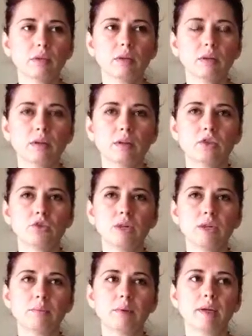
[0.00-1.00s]
the
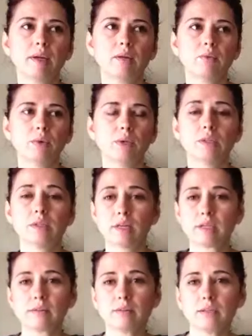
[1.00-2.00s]
treatment, we
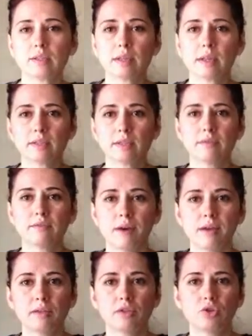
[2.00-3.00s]

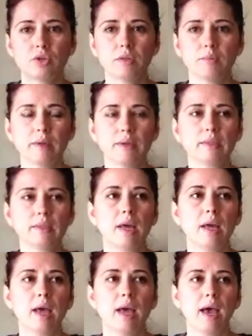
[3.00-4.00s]
intensified the treatment,
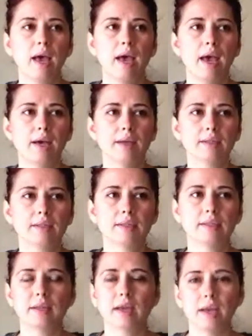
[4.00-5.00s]
and
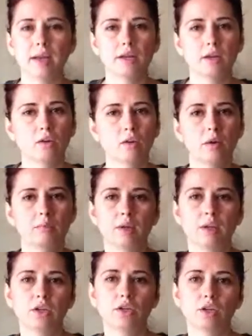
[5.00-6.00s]
again, you know,
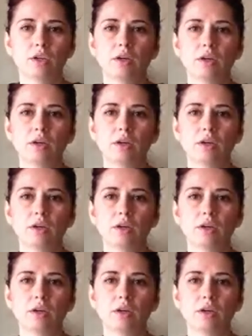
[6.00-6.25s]
combination